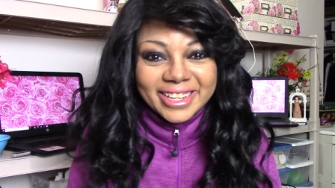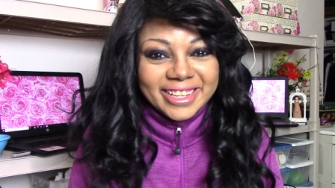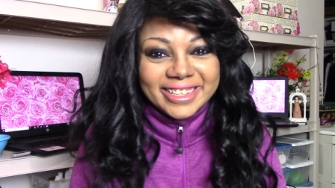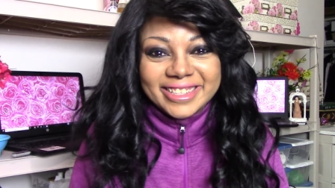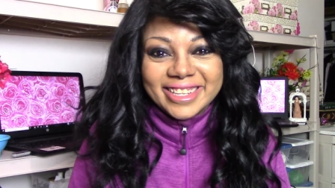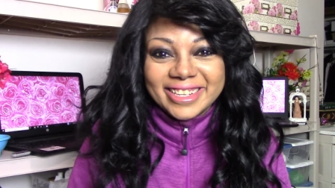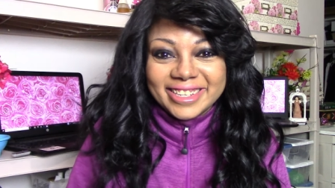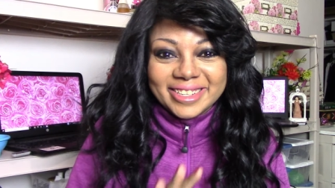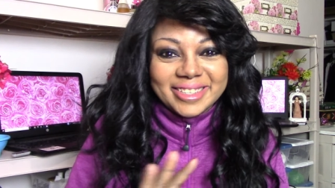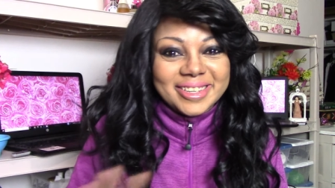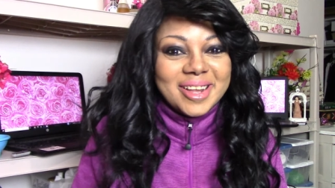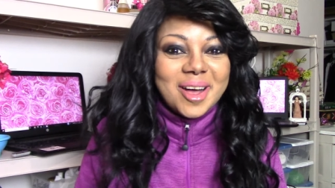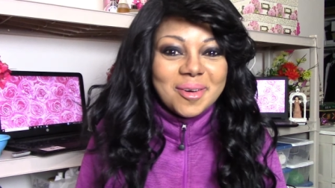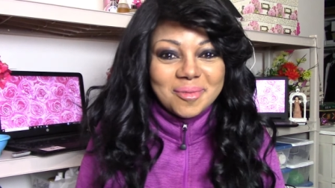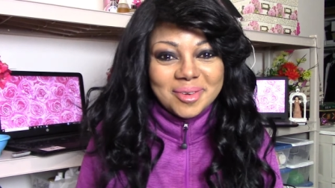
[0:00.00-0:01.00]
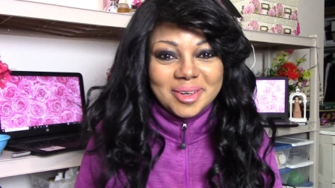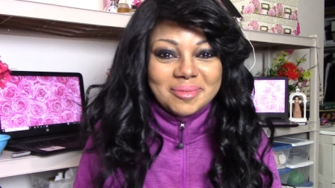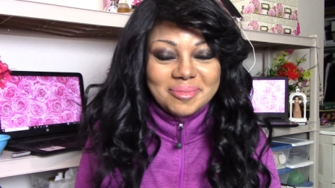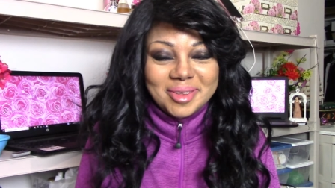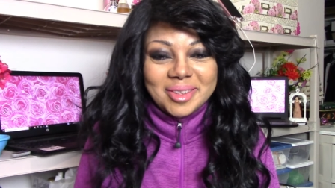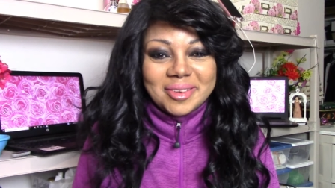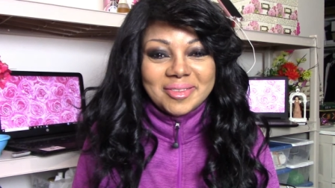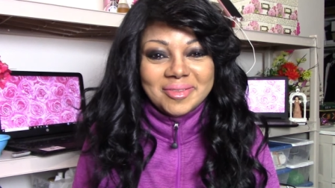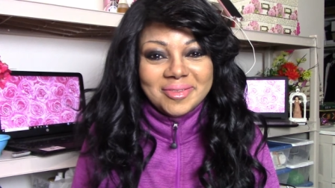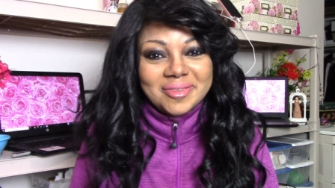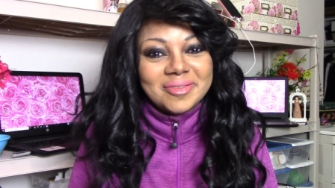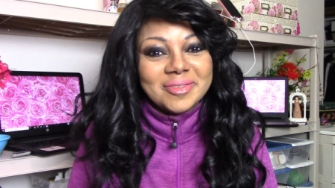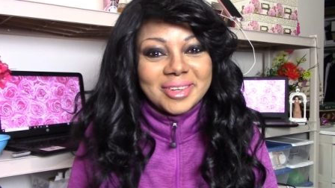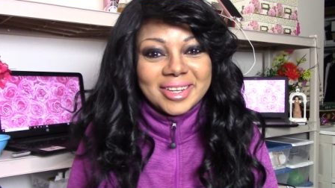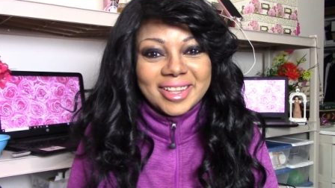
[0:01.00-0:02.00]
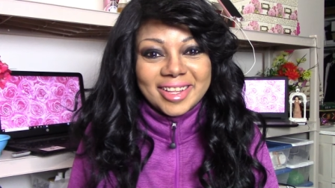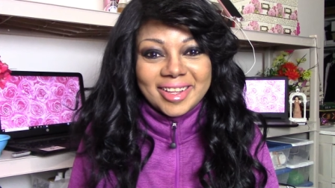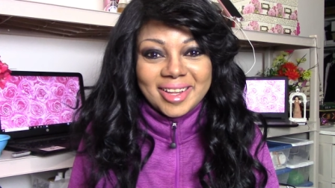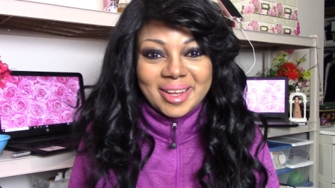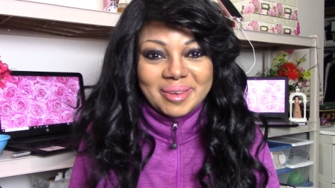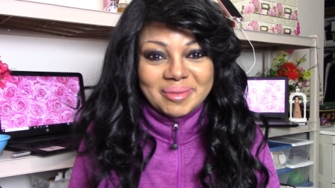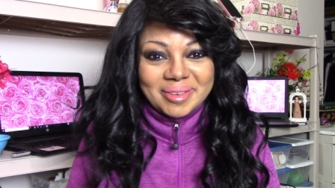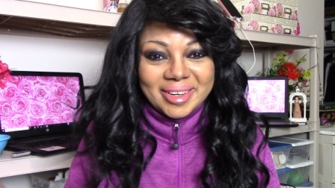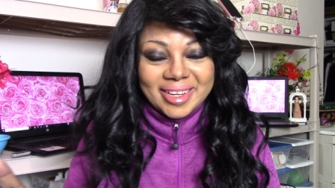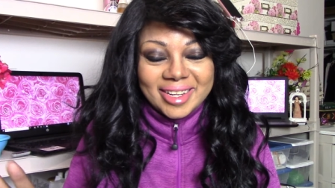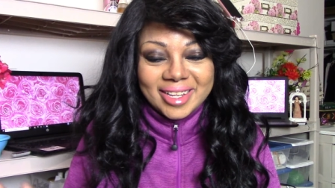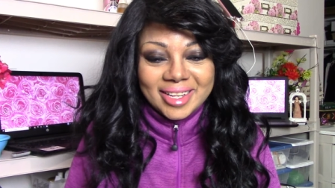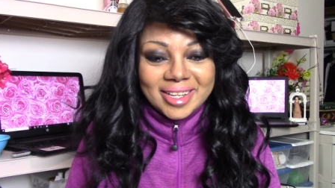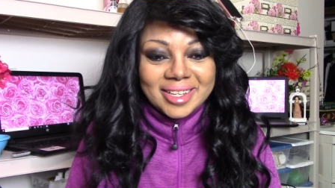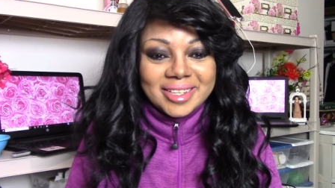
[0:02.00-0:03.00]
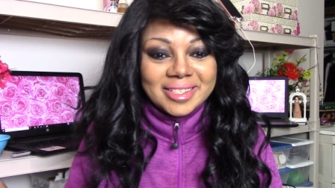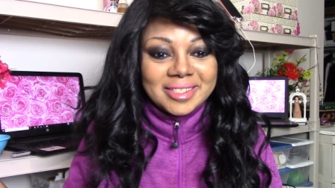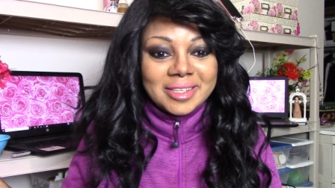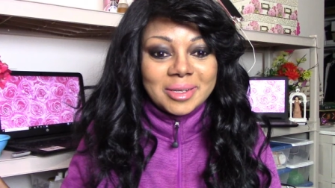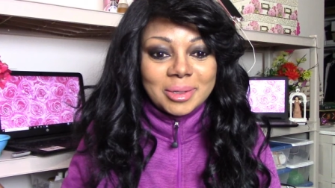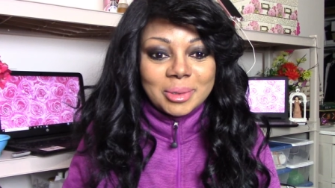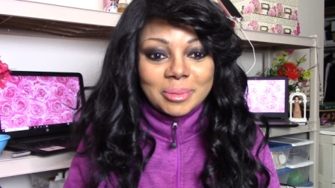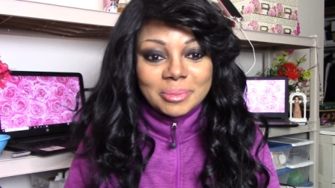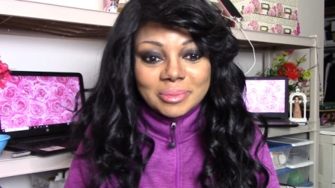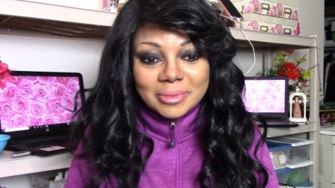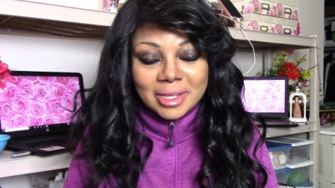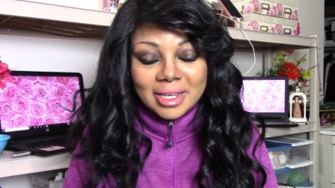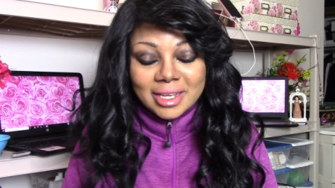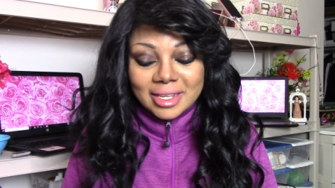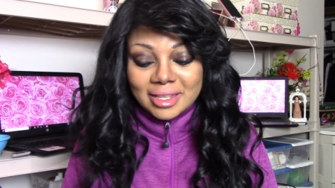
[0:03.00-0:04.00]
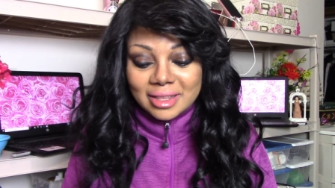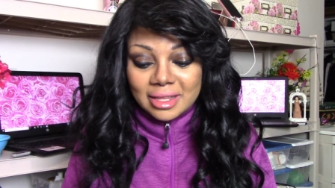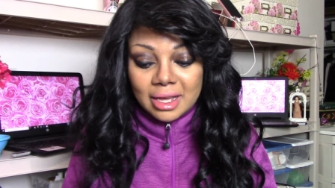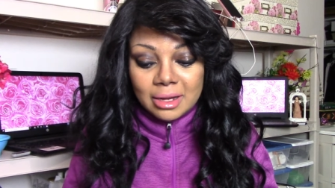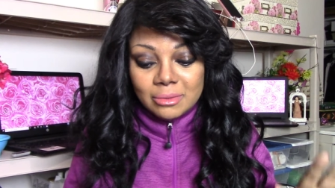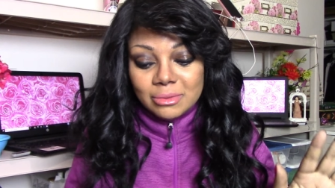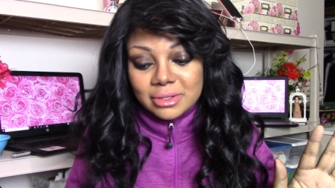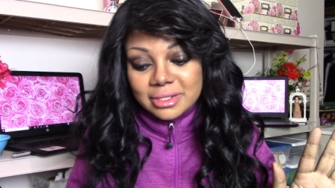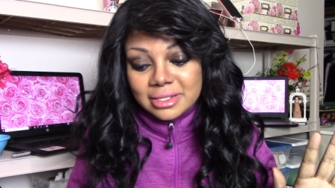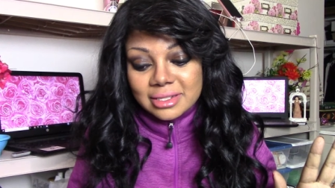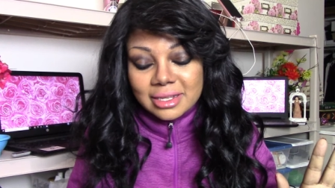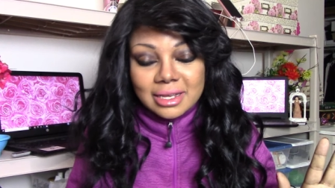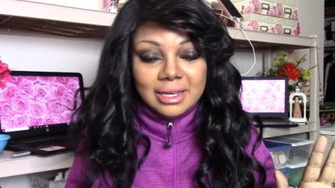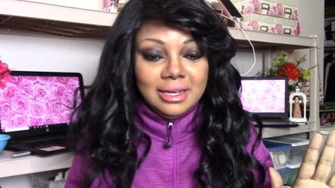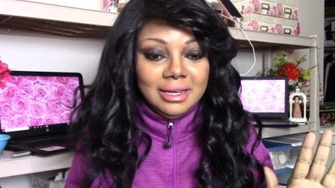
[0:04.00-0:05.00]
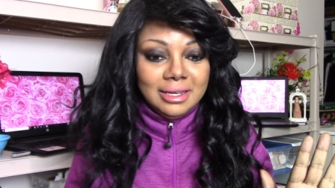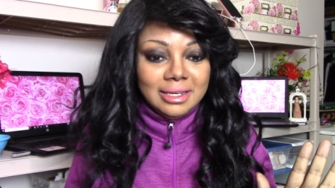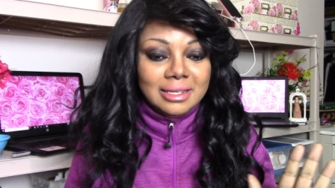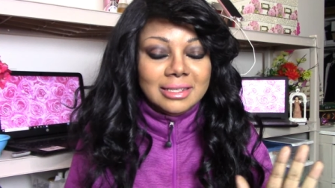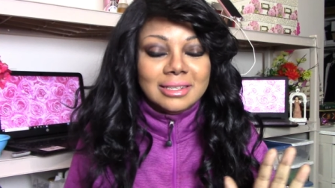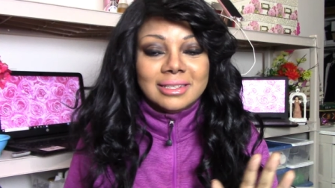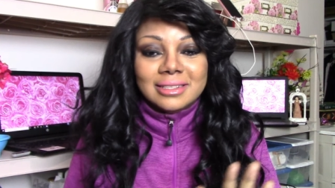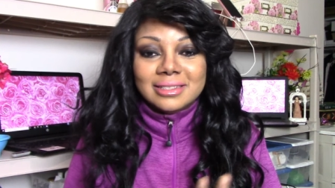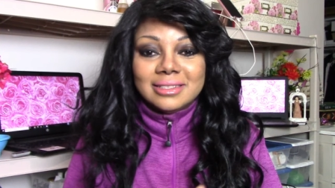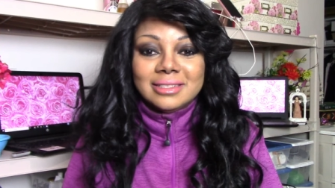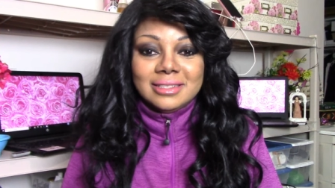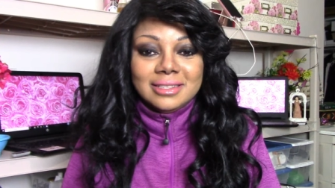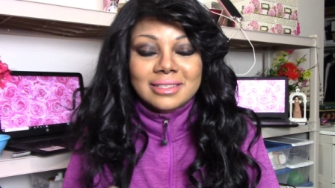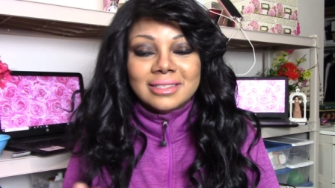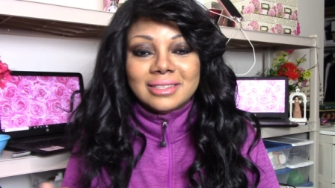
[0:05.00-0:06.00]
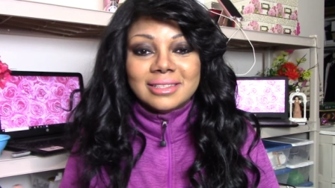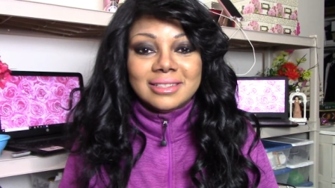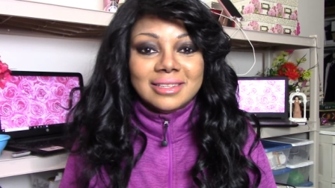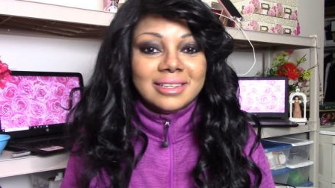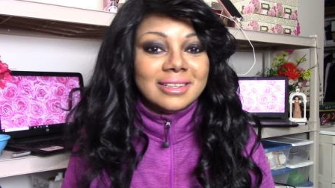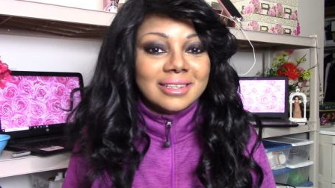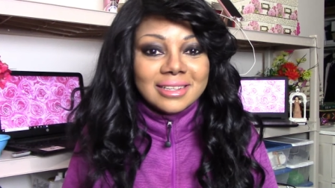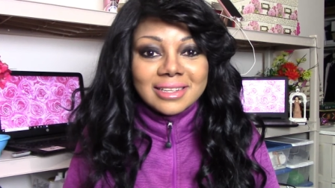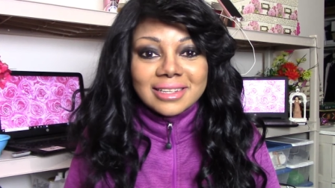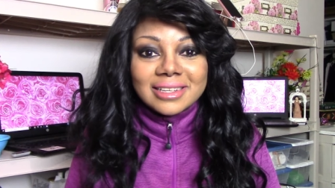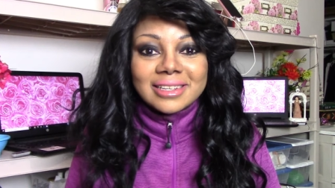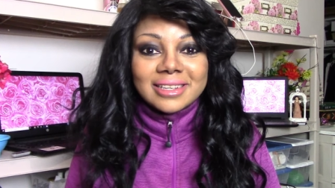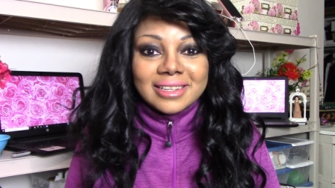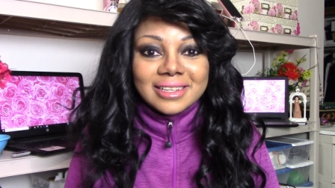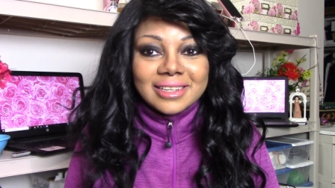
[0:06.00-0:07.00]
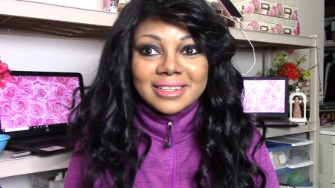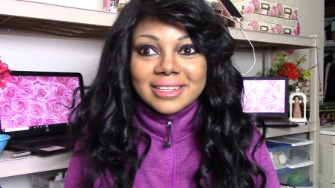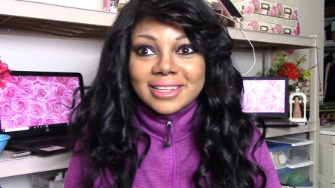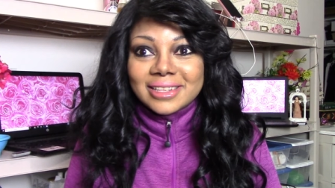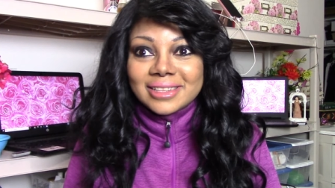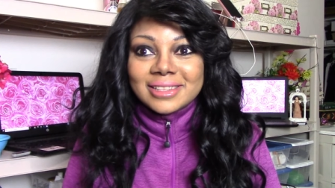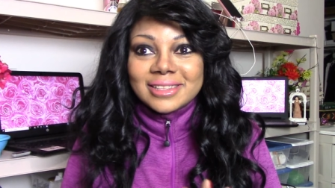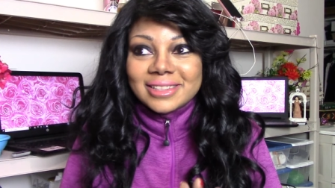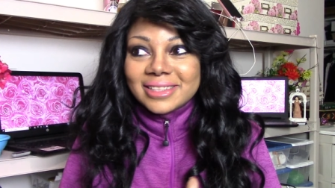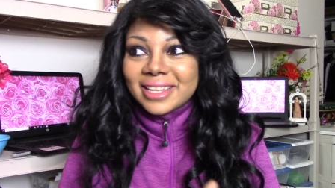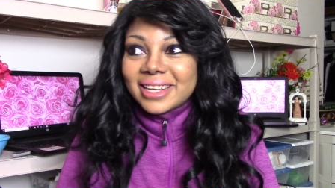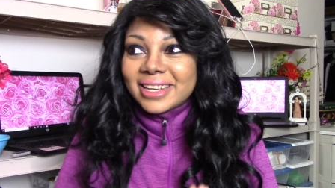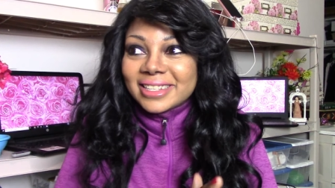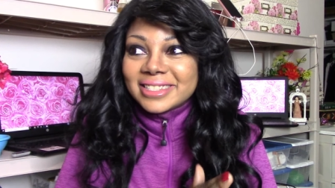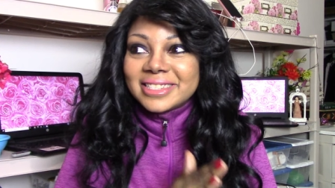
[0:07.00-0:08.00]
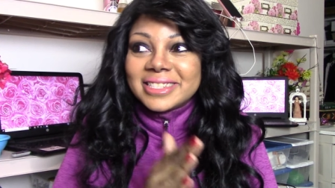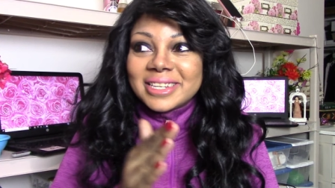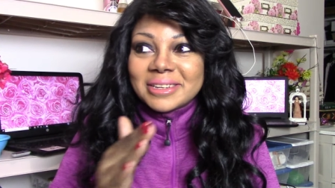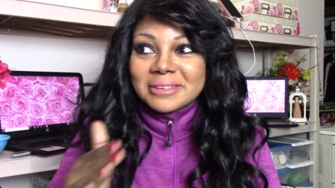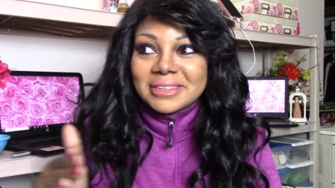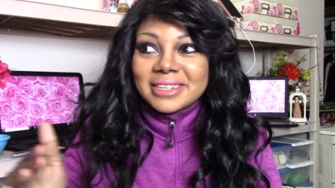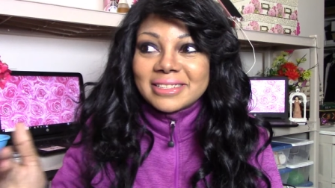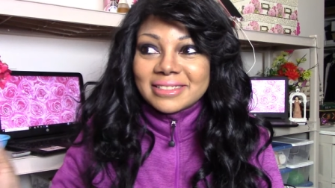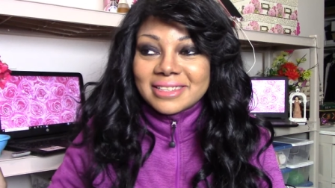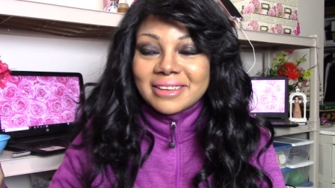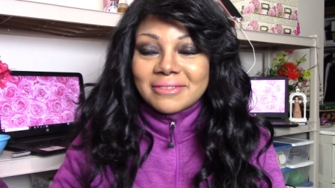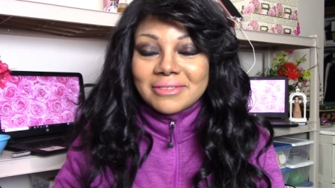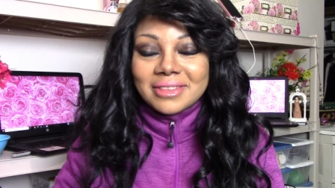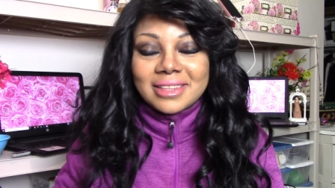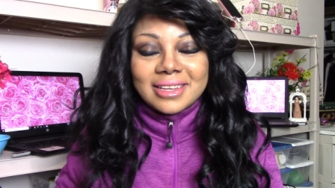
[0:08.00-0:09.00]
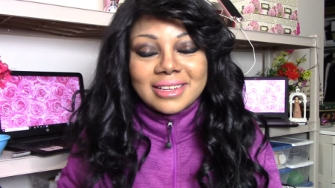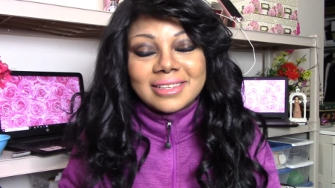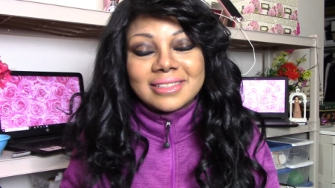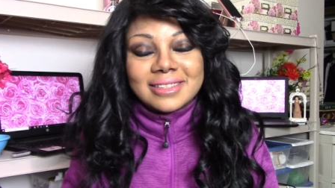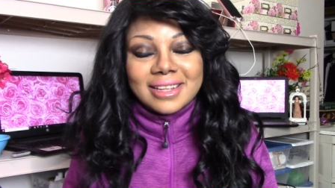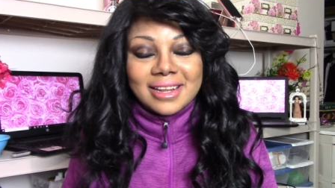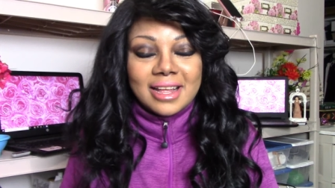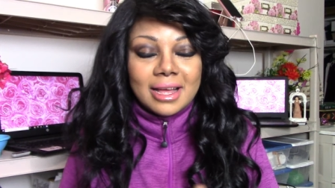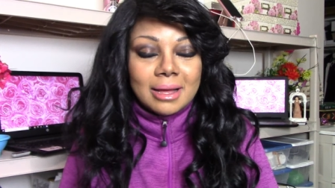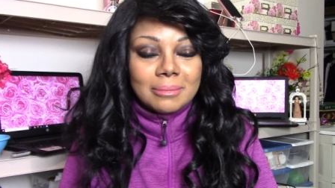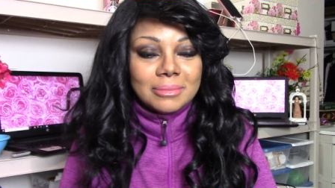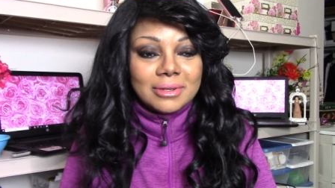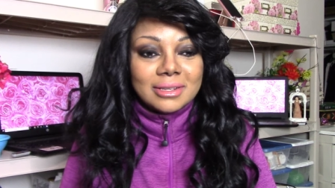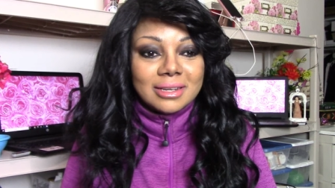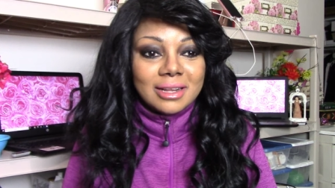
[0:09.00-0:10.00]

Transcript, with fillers: I did not want to be in front of the camera. So that was, uh, it, it, like a series of things that happened.